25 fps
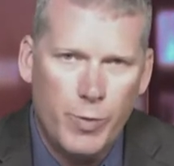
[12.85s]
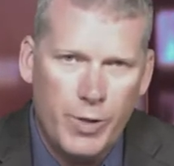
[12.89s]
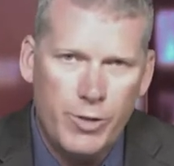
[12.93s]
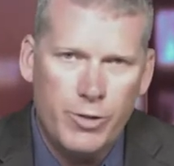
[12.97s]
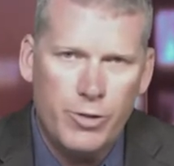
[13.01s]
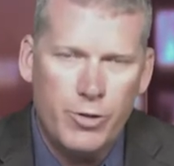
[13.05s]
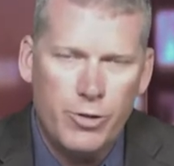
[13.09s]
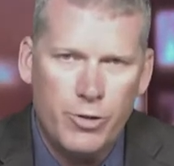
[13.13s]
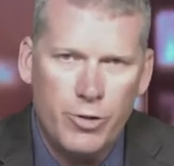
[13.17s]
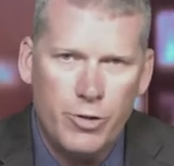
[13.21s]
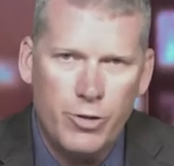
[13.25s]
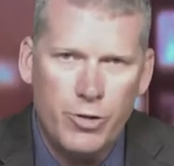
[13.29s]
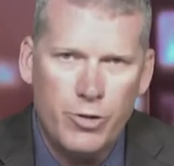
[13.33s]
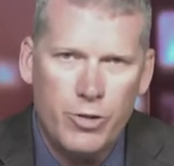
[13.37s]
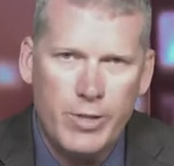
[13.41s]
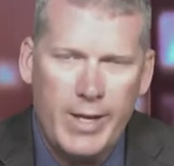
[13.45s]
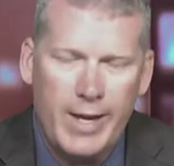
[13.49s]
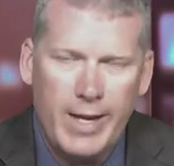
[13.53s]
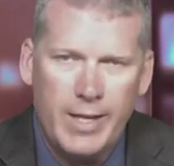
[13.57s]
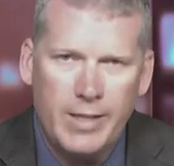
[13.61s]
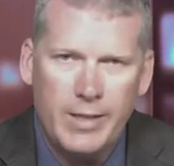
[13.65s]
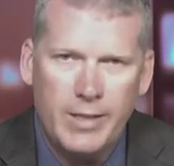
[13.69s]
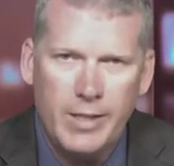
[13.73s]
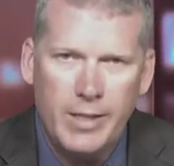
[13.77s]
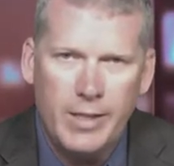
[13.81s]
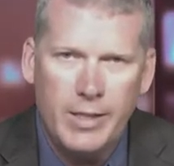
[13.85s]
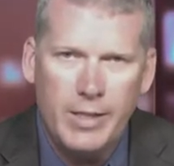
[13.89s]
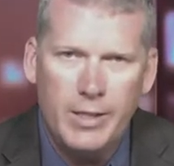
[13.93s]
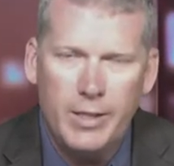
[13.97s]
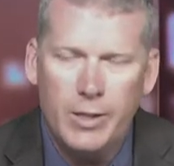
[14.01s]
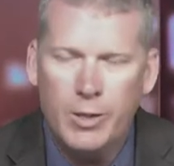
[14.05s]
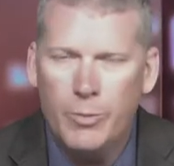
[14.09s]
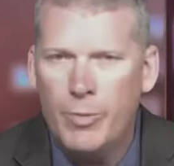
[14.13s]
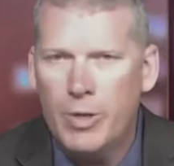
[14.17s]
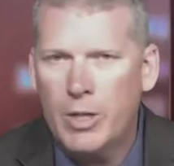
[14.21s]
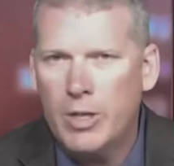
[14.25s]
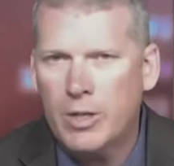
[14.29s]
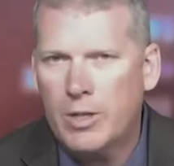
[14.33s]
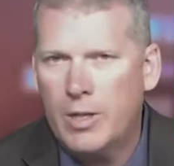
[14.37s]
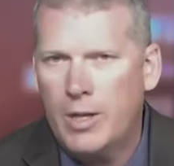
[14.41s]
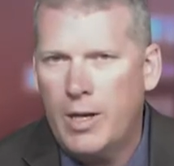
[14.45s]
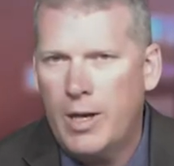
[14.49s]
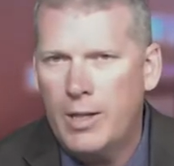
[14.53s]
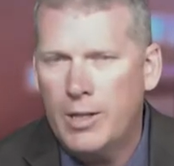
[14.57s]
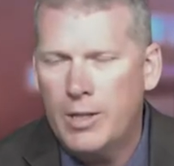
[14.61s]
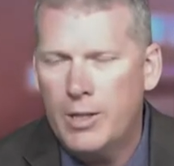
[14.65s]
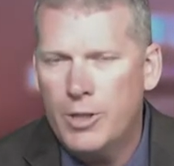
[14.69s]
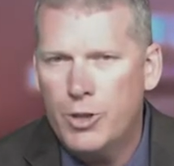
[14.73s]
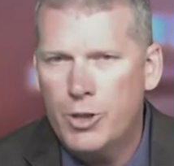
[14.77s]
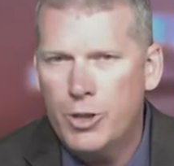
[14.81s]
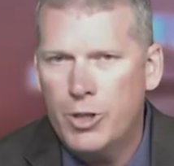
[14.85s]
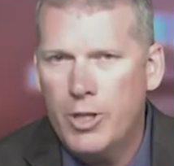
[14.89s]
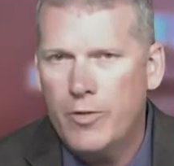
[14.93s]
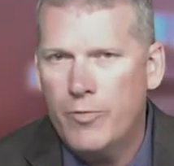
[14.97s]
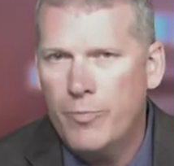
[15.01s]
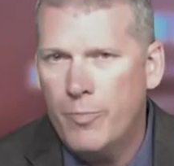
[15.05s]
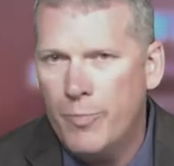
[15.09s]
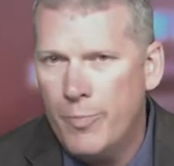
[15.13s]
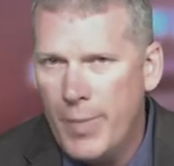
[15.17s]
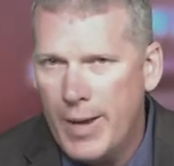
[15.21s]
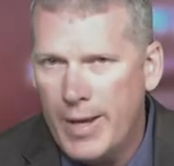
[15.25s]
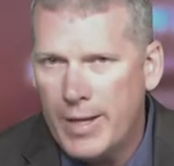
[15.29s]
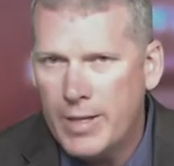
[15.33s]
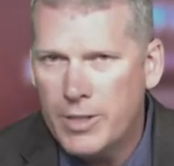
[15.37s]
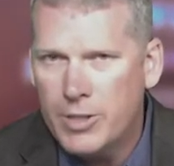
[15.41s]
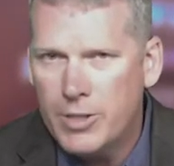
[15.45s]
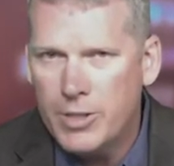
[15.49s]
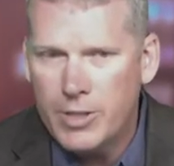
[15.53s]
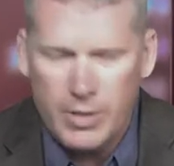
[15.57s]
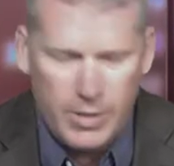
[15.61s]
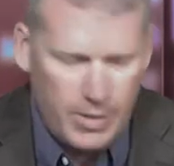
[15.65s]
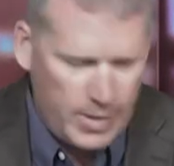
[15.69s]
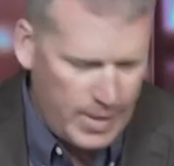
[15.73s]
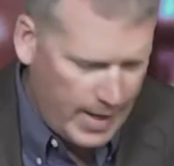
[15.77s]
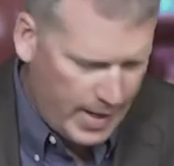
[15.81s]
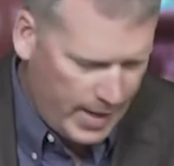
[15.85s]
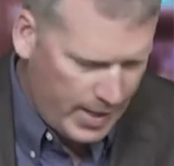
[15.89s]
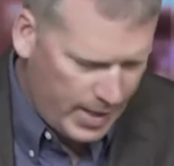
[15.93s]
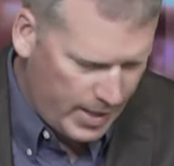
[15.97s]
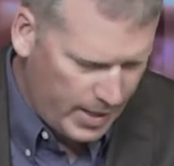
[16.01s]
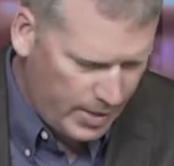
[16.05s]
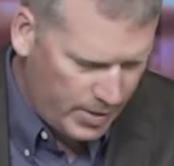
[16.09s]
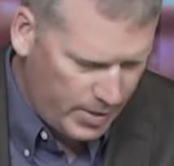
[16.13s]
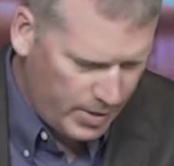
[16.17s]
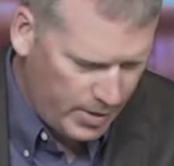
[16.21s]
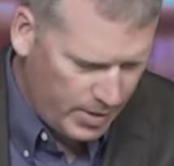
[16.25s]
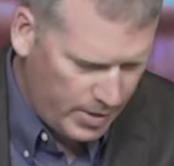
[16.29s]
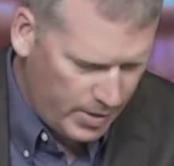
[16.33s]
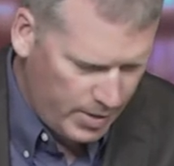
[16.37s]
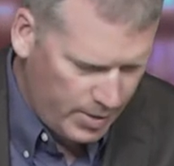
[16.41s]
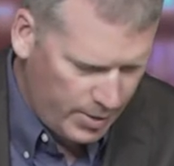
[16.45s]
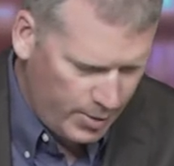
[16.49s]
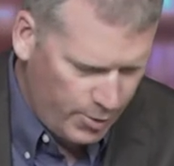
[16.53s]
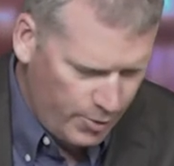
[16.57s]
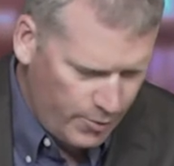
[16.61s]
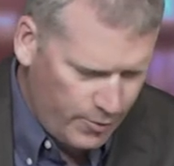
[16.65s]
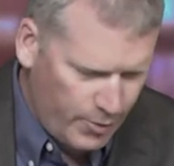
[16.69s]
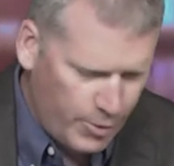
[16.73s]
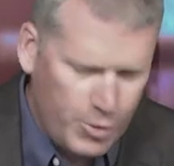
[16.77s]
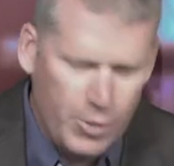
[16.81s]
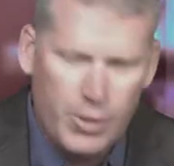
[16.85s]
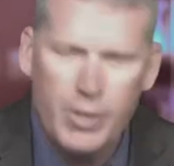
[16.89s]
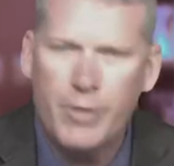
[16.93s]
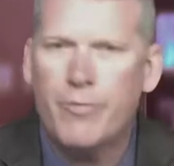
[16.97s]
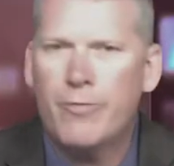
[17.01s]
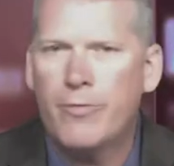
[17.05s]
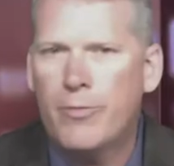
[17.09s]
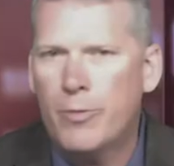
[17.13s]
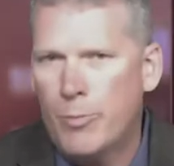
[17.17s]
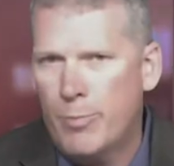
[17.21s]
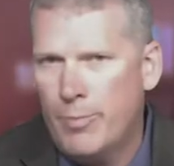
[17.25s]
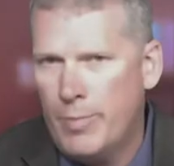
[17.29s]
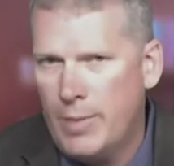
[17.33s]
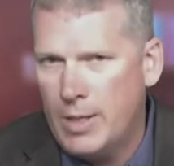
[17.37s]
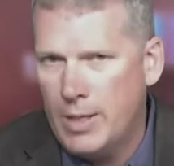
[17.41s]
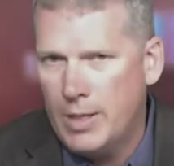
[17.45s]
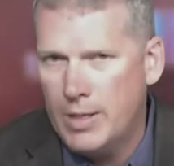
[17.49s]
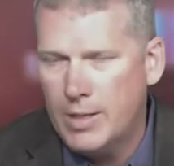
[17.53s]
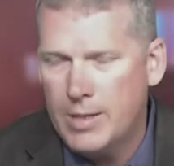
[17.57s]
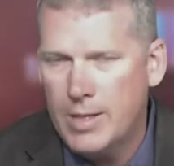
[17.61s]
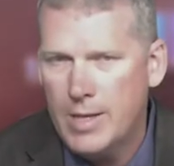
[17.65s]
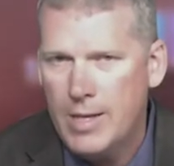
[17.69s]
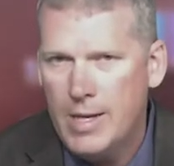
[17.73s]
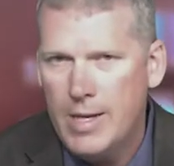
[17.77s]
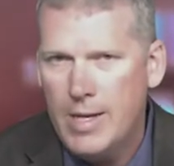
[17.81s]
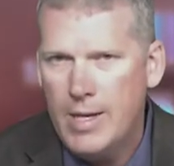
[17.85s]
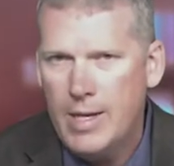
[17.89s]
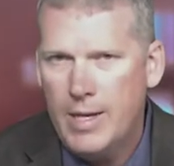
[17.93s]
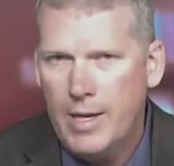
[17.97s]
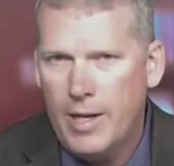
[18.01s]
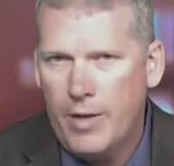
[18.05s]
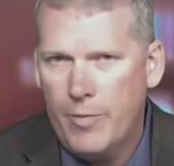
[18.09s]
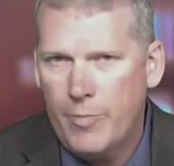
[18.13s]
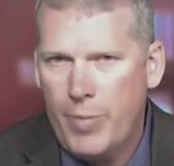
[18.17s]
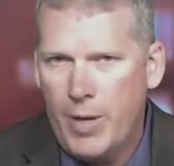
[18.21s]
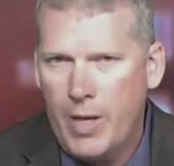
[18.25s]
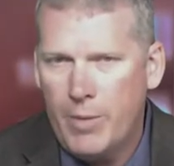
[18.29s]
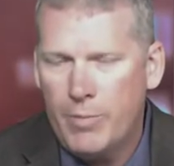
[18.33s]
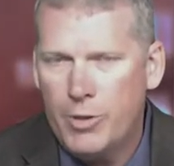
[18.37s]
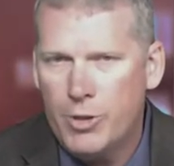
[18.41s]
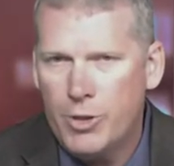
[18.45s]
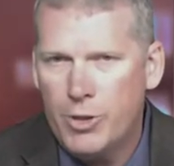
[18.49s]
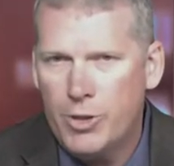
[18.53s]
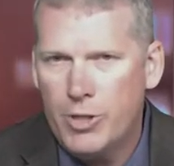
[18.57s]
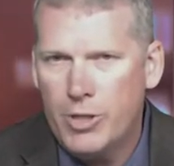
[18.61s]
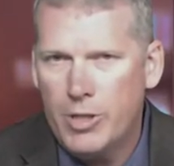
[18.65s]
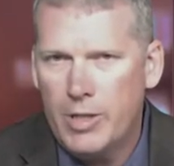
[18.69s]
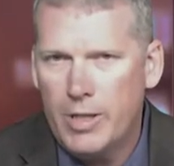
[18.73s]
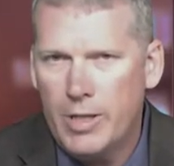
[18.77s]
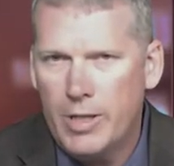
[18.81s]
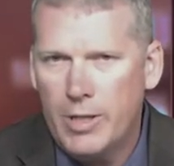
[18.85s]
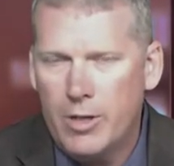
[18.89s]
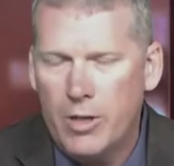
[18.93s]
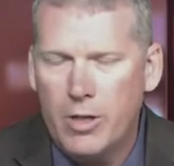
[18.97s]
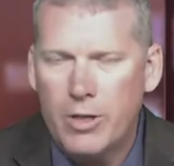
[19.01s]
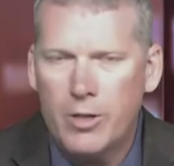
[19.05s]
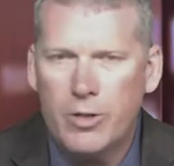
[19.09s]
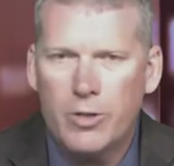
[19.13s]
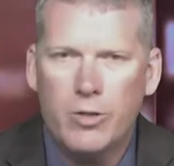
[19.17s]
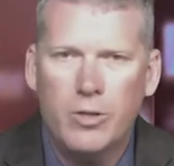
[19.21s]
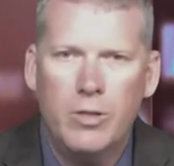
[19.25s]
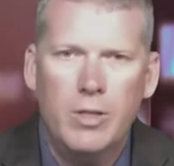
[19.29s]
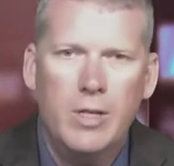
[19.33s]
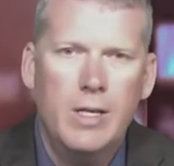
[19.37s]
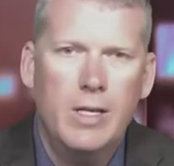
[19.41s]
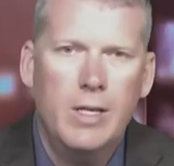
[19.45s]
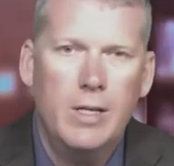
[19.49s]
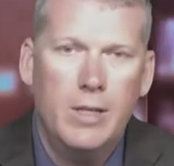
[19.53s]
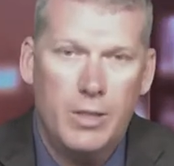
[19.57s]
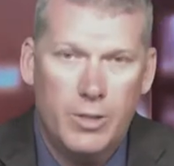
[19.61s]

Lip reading: Researchers at the Larner College of Medicine at the University of Vermont have published an article,